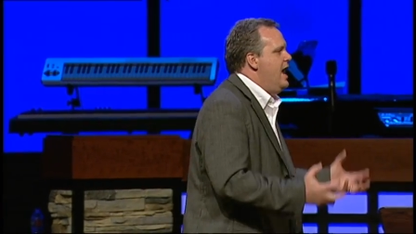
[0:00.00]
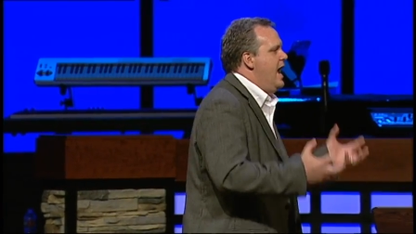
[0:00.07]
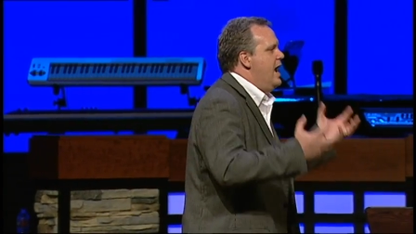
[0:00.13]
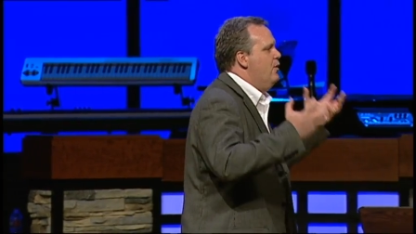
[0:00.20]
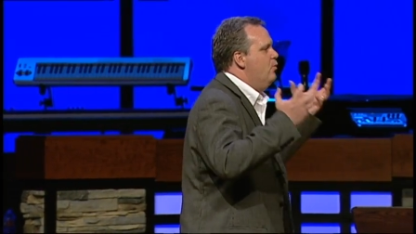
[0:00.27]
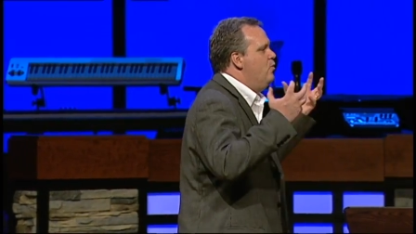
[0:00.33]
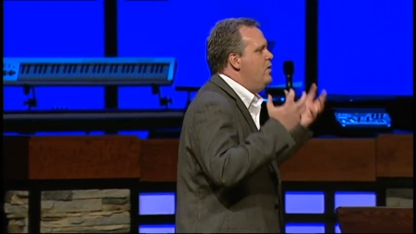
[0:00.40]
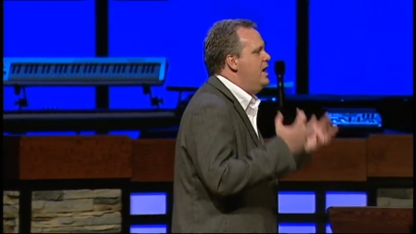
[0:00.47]

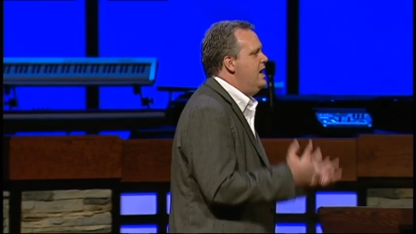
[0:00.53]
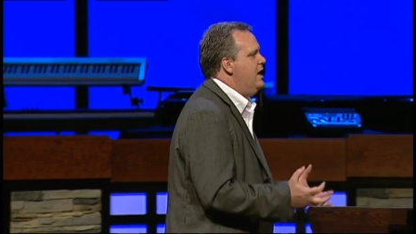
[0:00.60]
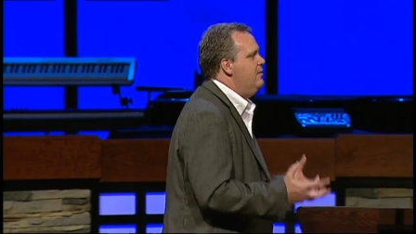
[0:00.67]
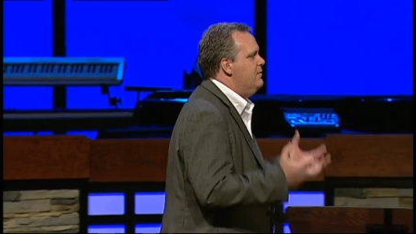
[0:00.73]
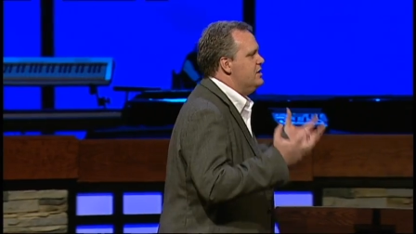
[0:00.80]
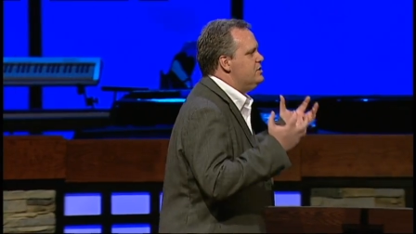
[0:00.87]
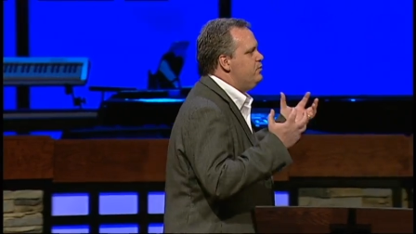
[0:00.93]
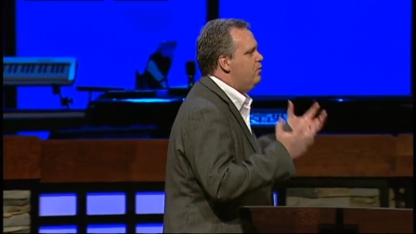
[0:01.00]
and we
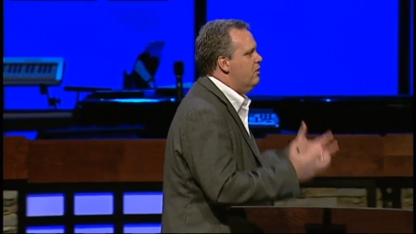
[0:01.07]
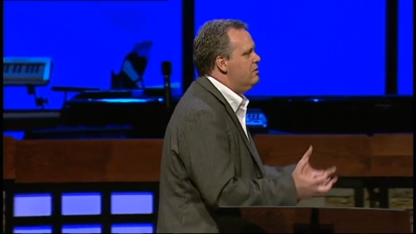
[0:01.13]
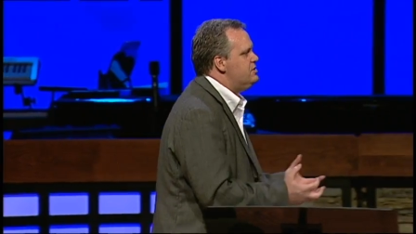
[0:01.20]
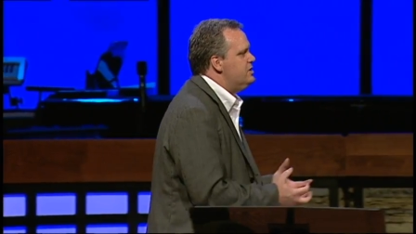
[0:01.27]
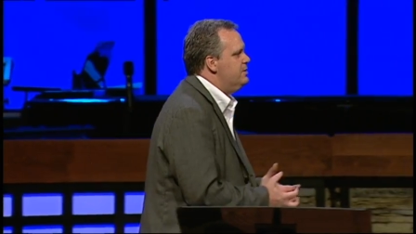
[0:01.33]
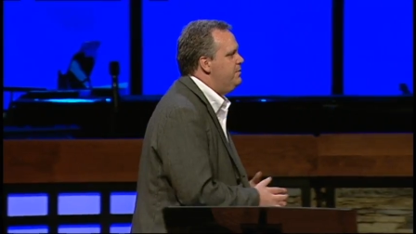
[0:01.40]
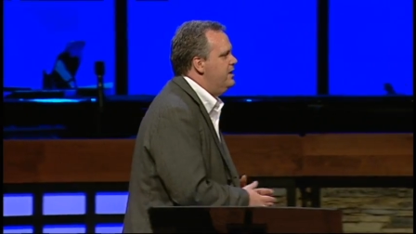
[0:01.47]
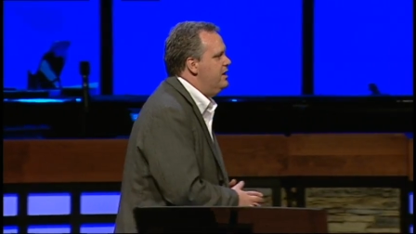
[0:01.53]
must
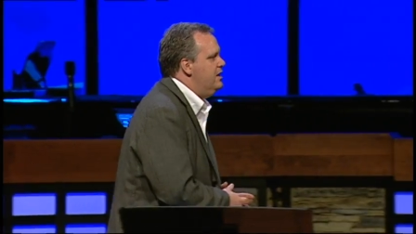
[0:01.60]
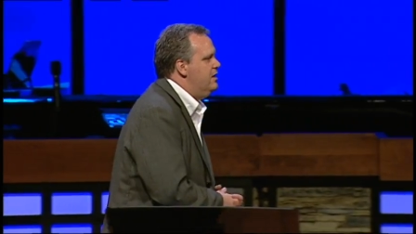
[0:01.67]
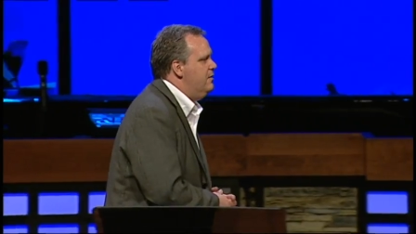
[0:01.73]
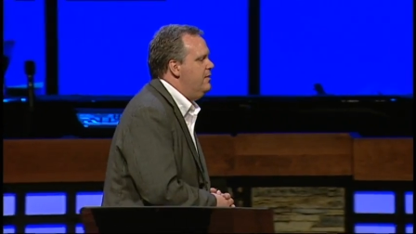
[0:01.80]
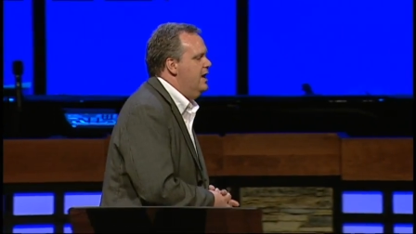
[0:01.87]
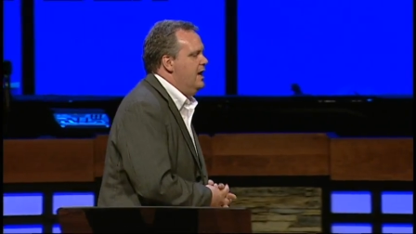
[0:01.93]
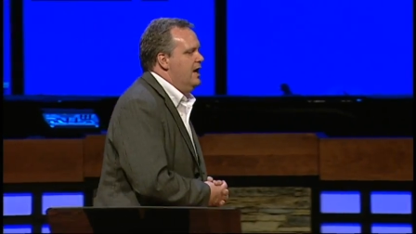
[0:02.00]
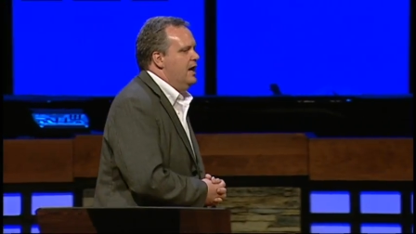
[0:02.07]
worship
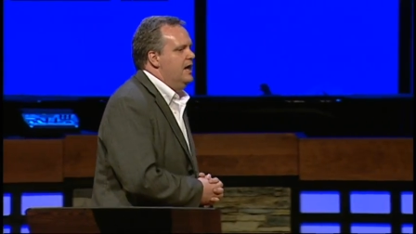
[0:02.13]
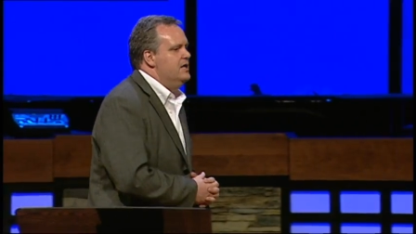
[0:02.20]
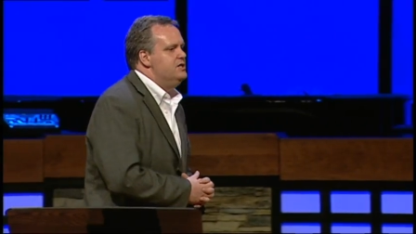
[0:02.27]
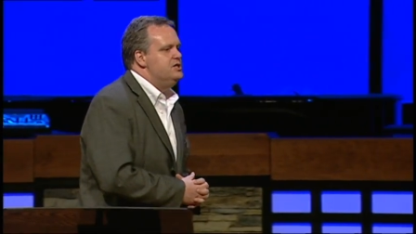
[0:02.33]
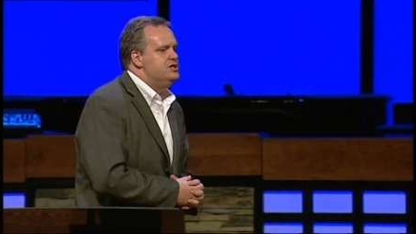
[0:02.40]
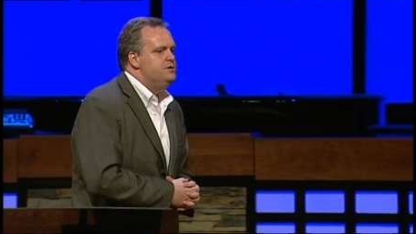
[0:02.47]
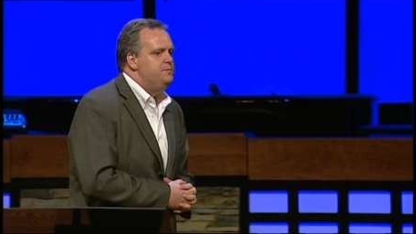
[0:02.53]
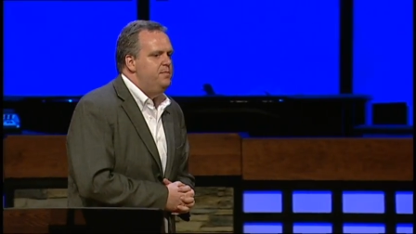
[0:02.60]
Him in
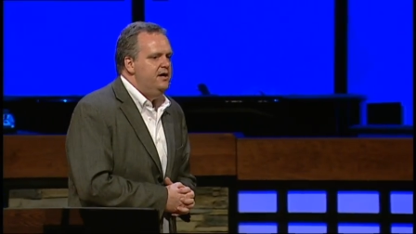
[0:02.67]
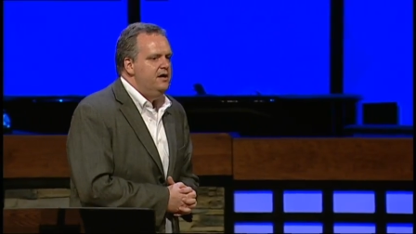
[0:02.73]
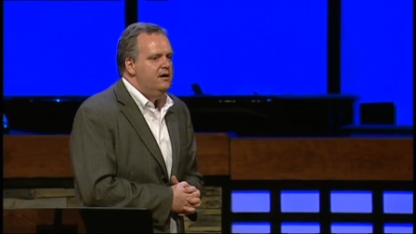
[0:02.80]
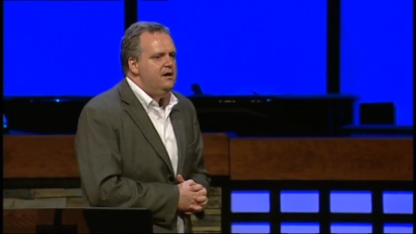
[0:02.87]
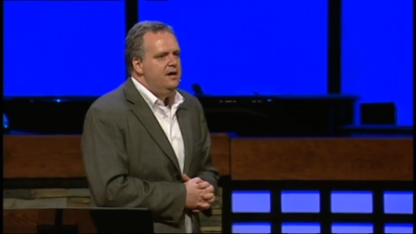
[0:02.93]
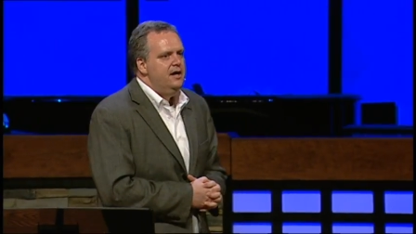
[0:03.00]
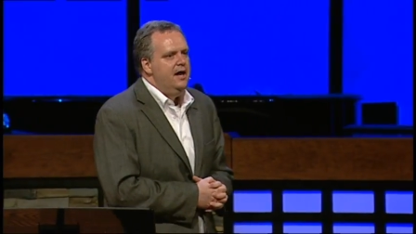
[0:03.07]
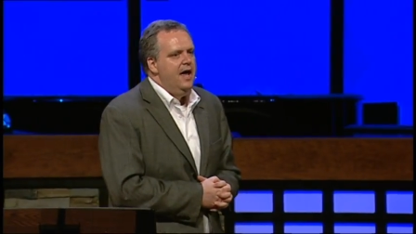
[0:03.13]

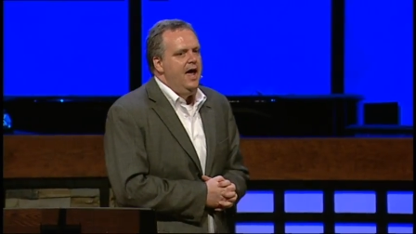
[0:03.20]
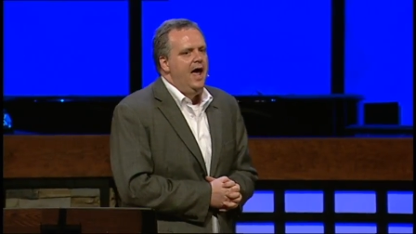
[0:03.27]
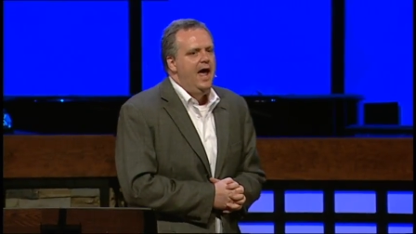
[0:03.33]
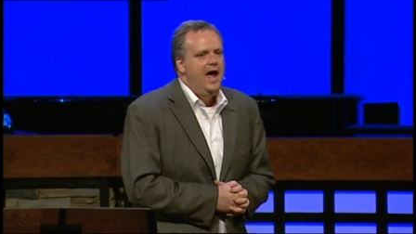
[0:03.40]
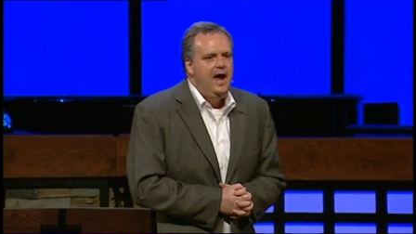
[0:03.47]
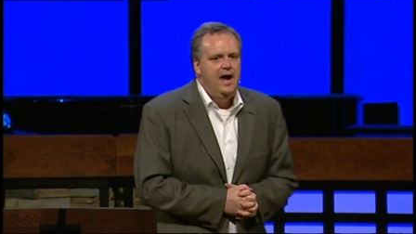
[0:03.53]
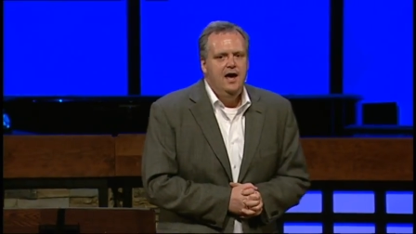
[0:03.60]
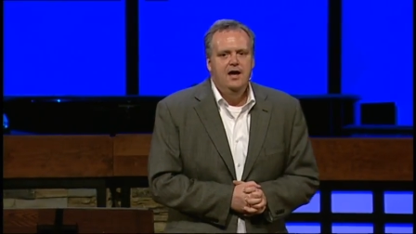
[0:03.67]
spirit
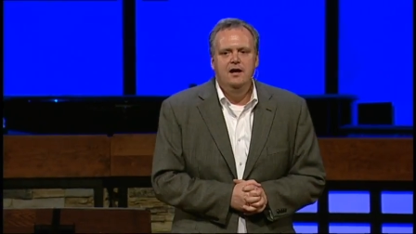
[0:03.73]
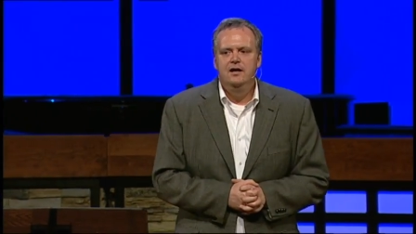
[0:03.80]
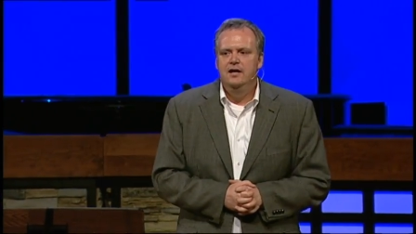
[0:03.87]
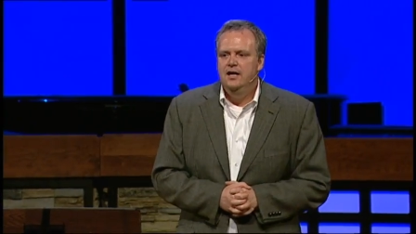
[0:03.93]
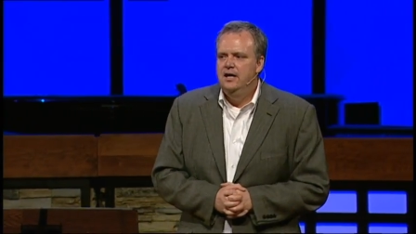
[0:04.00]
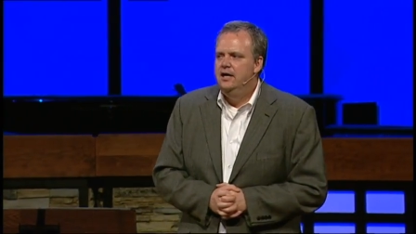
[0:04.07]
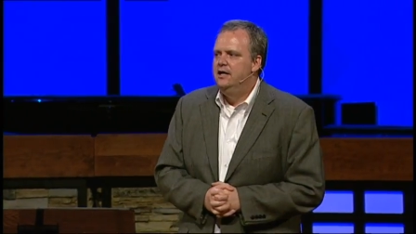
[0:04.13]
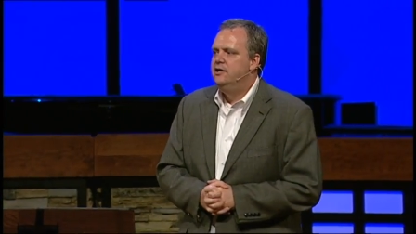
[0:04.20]
and
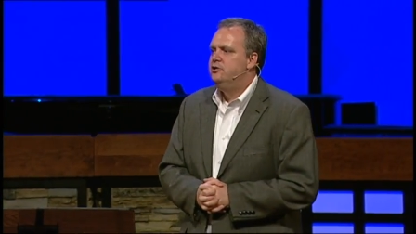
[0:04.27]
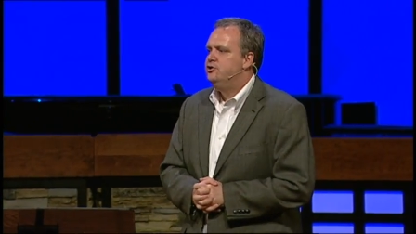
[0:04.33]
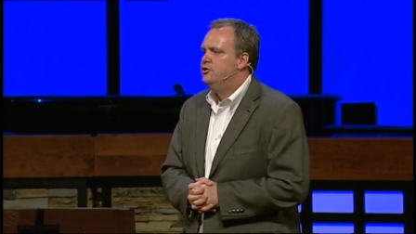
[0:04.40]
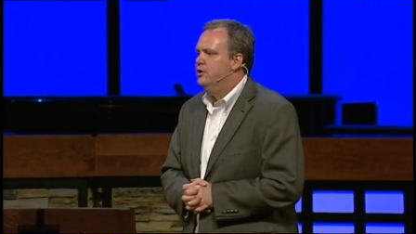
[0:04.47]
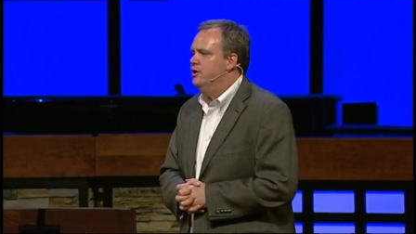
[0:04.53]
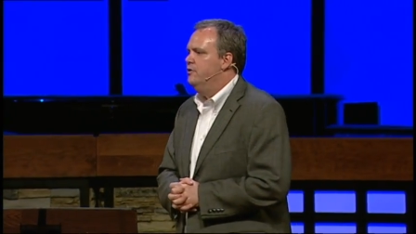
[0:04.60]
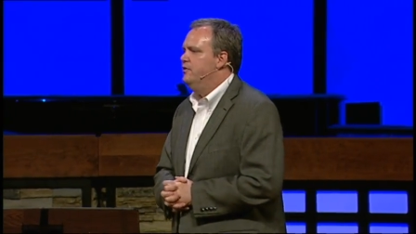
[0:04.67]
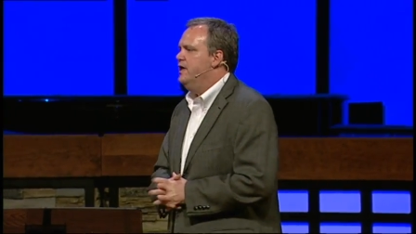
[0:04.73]
in
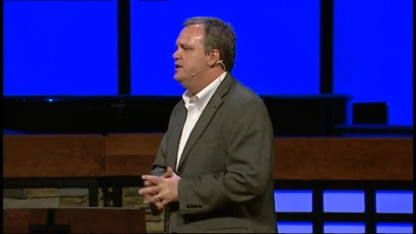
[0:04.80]
truth.